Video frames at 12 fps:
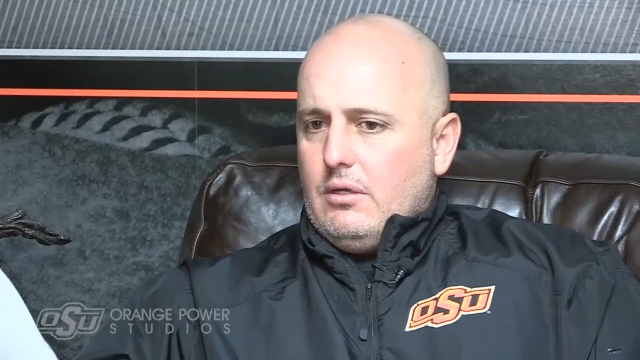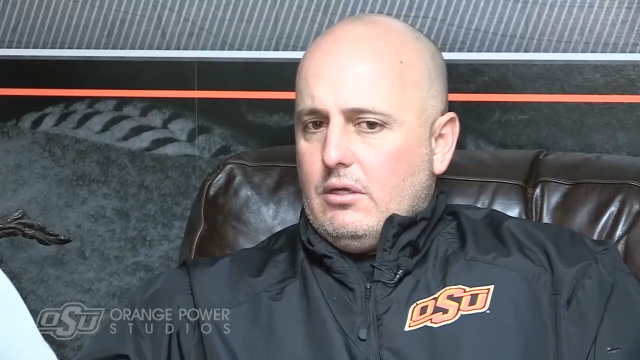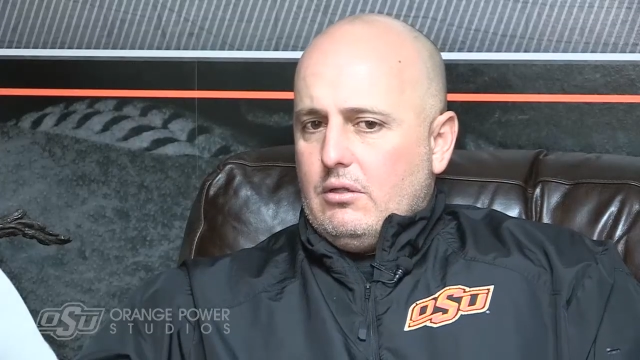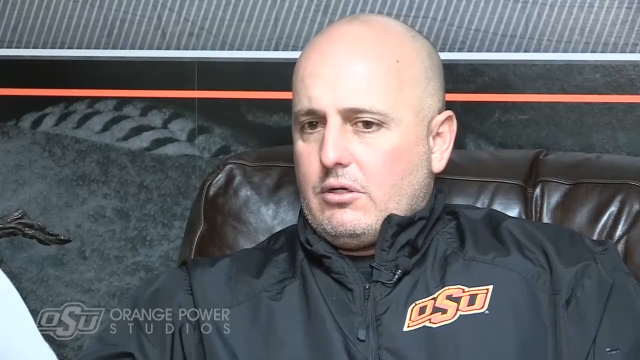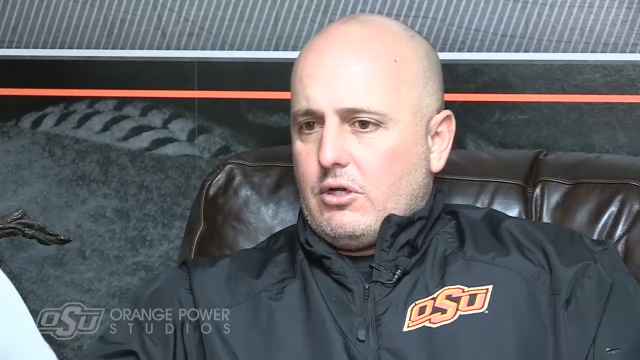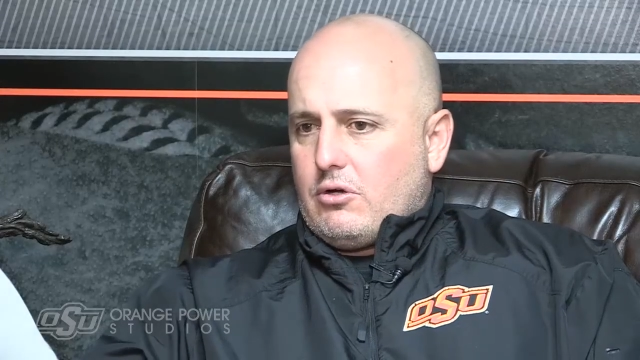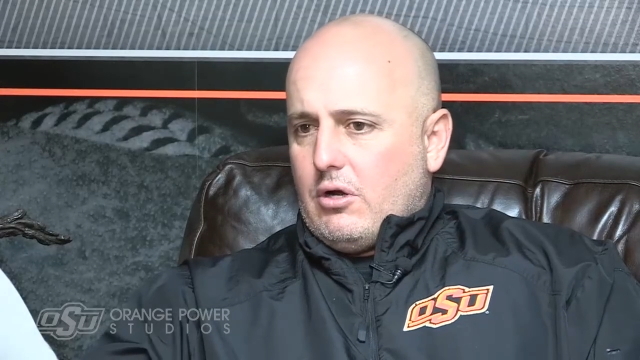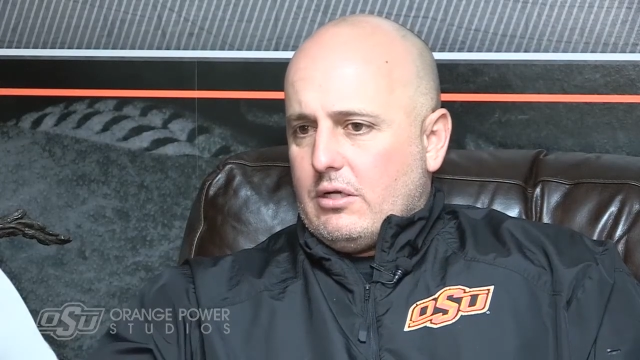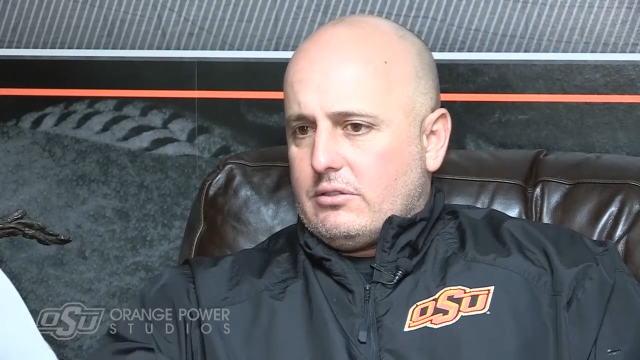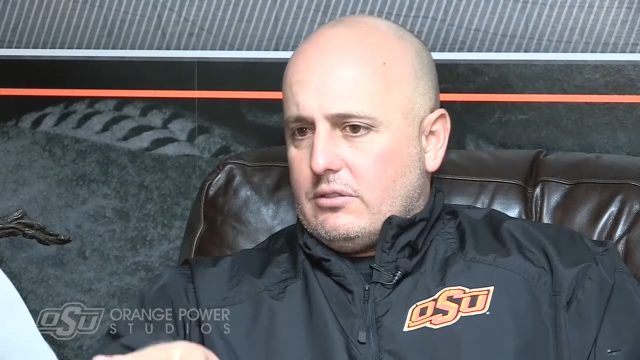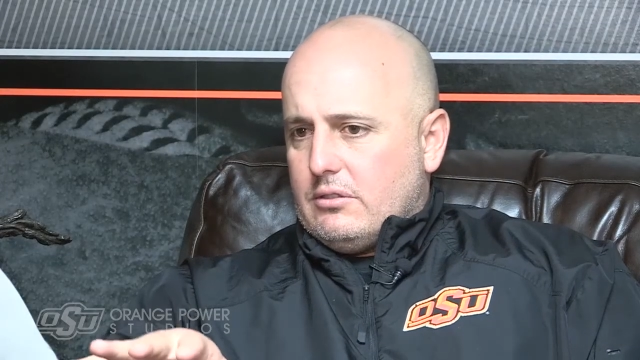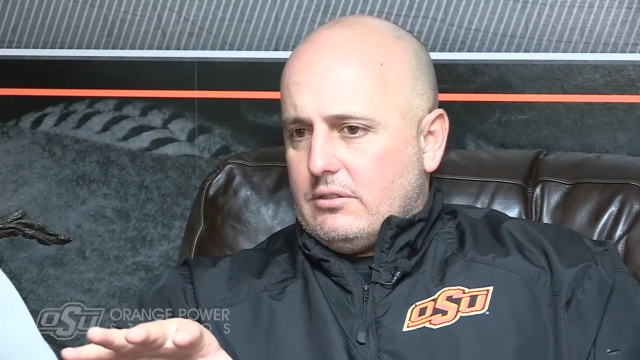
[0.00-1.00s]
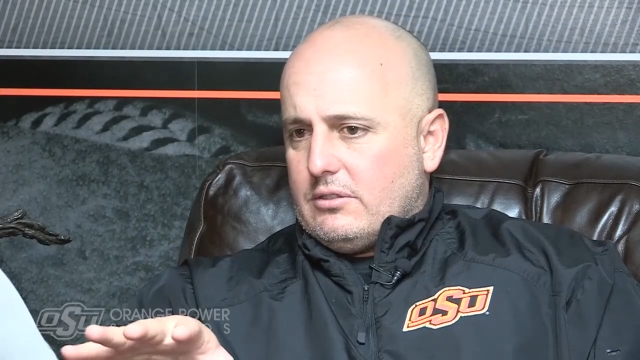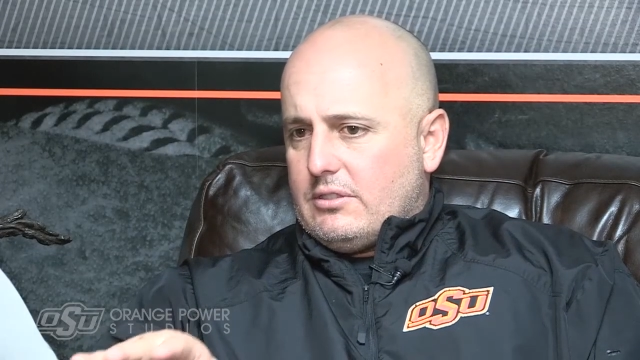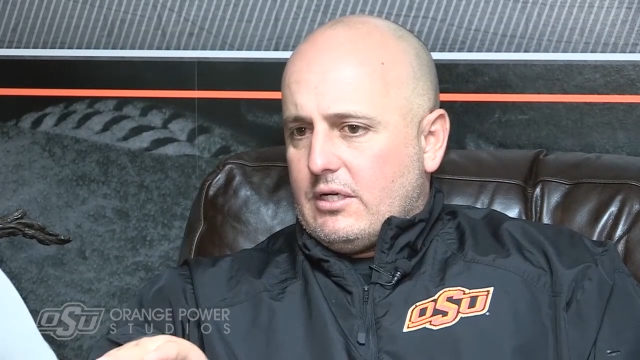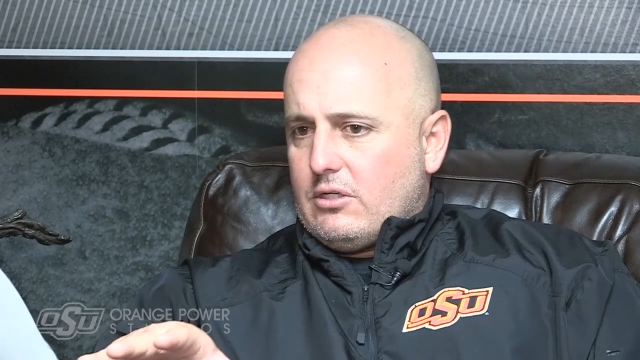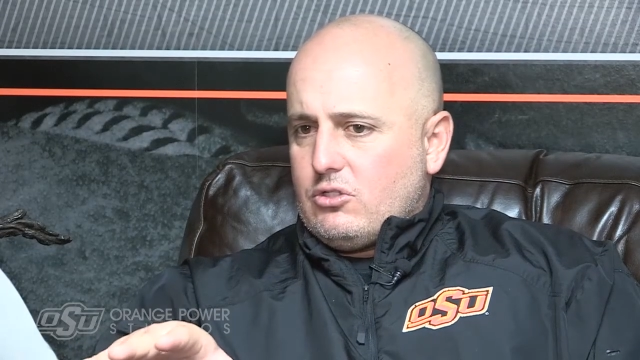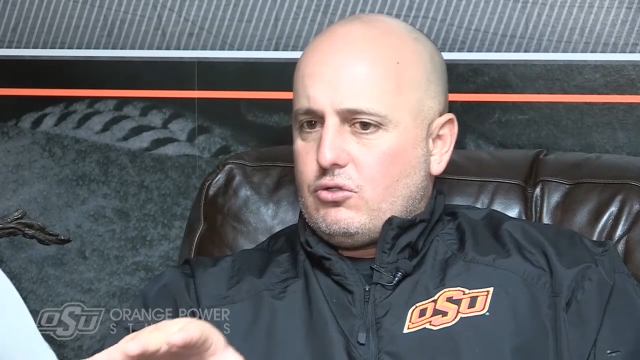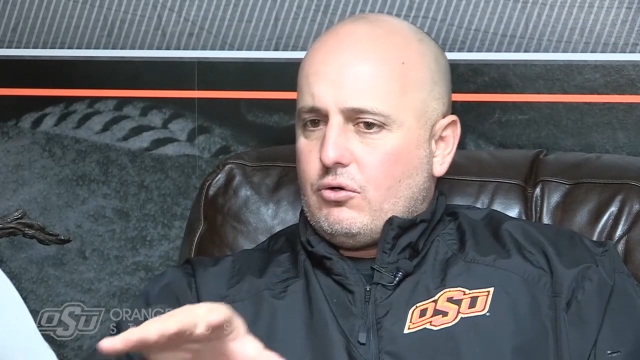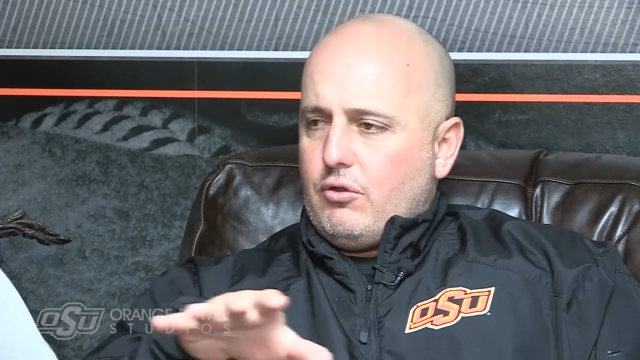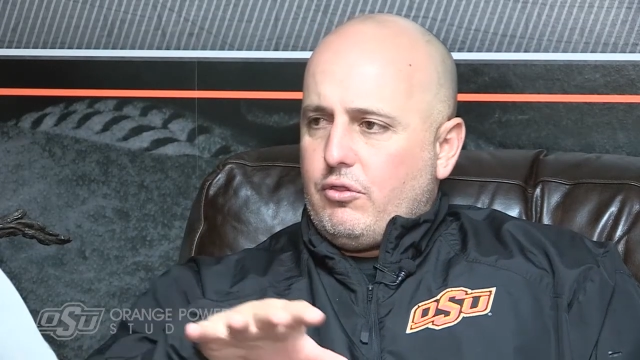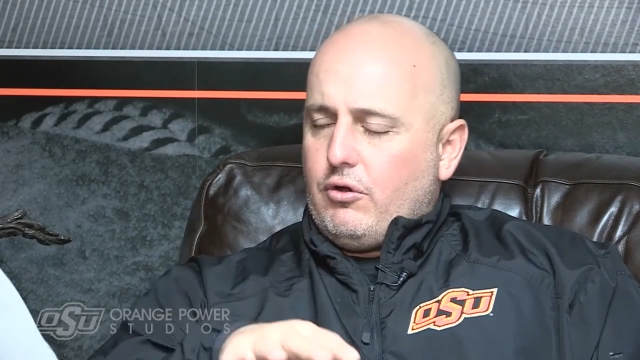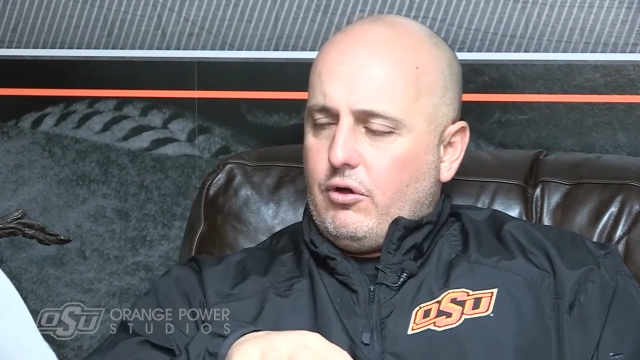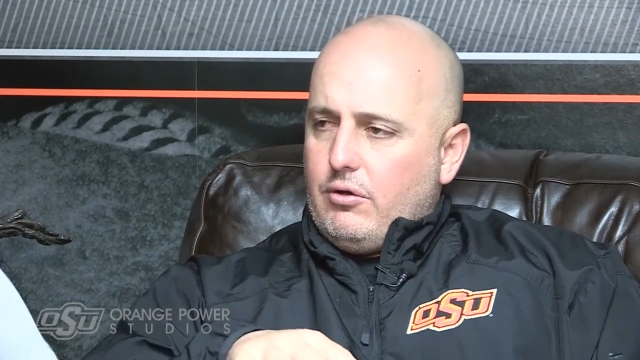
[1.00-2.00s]
you look across the, the second, short,
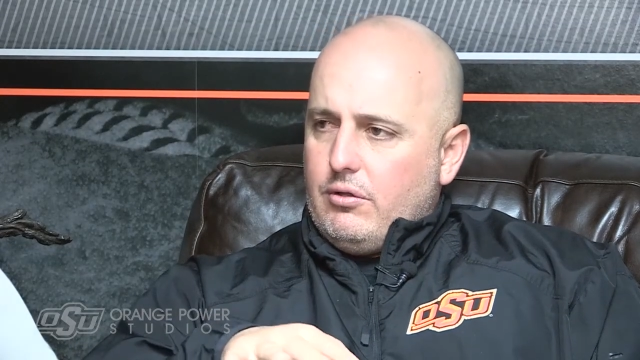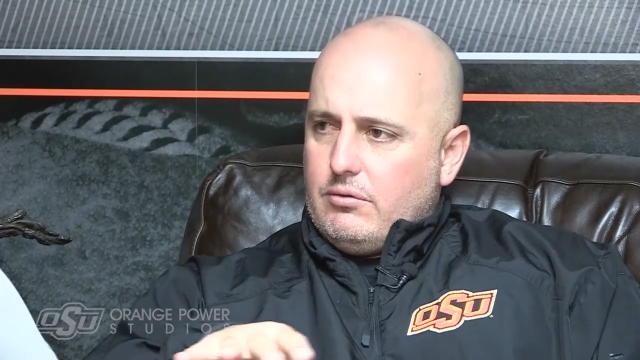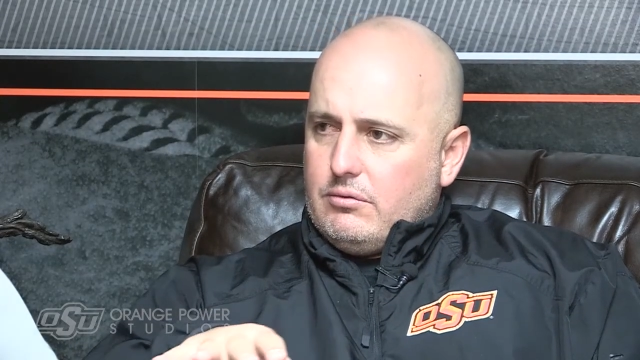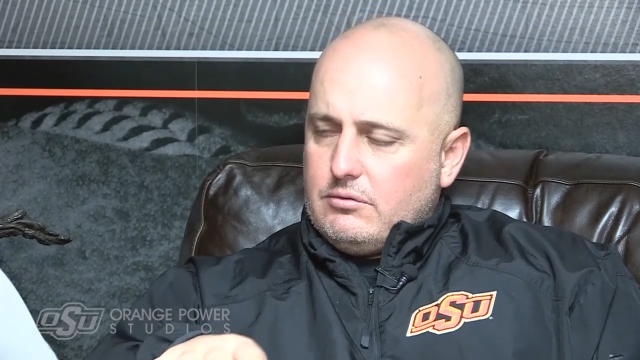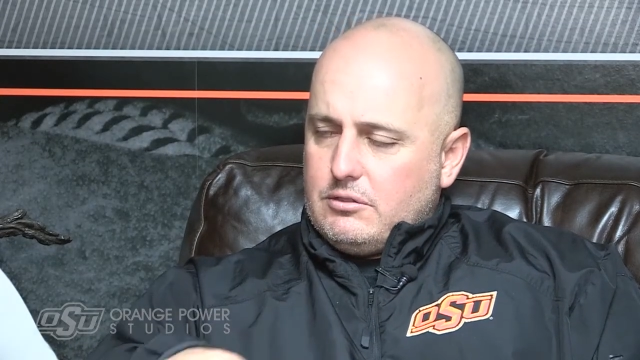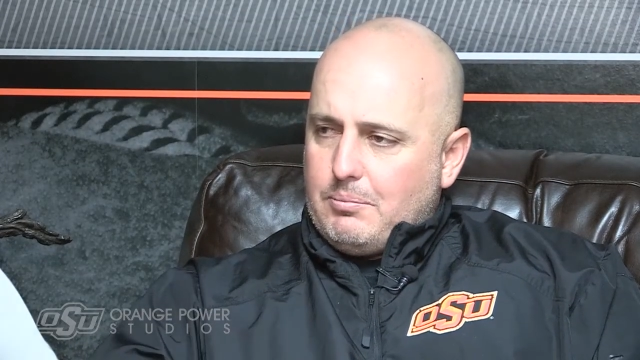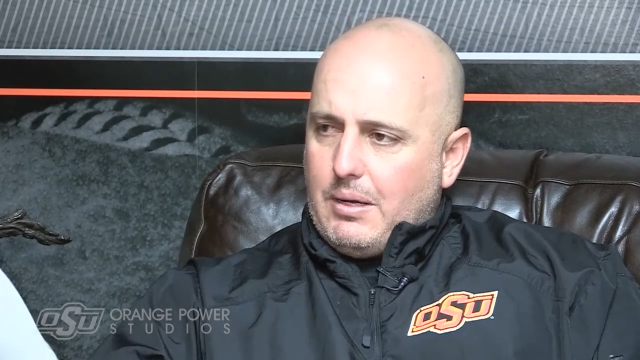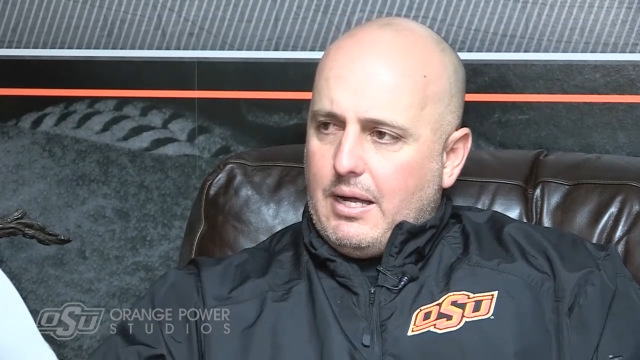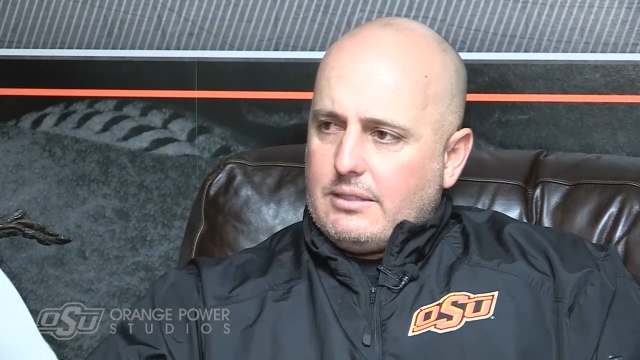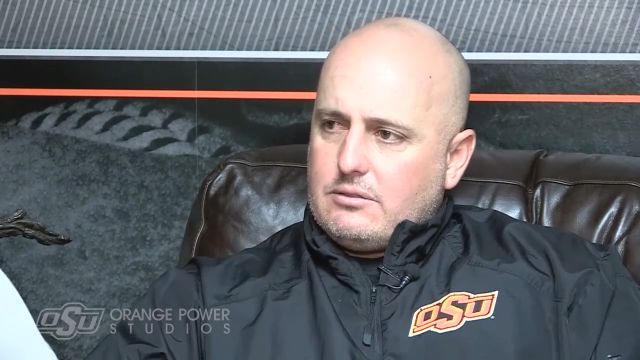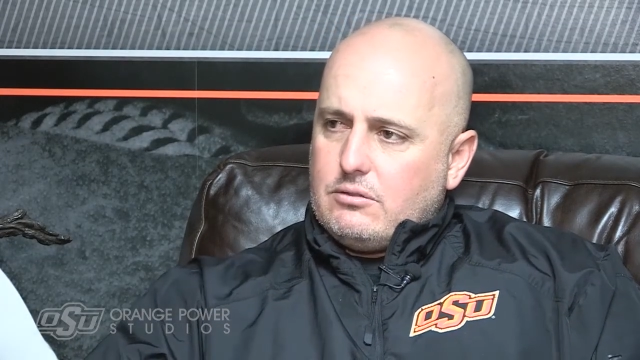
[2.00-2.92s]
third spots,